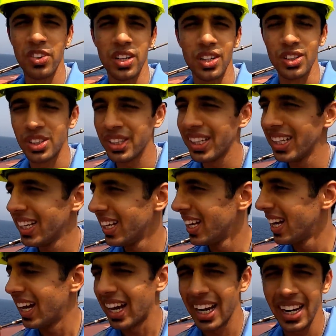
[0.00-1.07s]
finish.
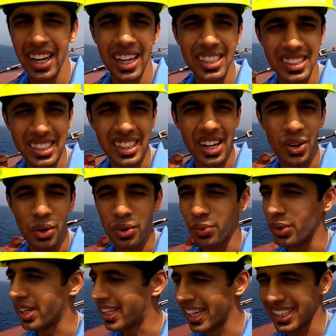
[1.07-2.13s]
And it's still
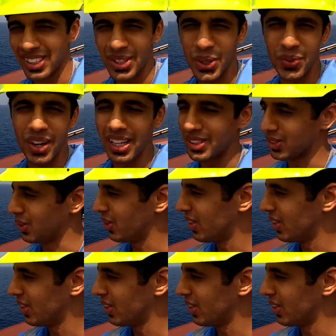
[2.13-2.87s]
not working so well.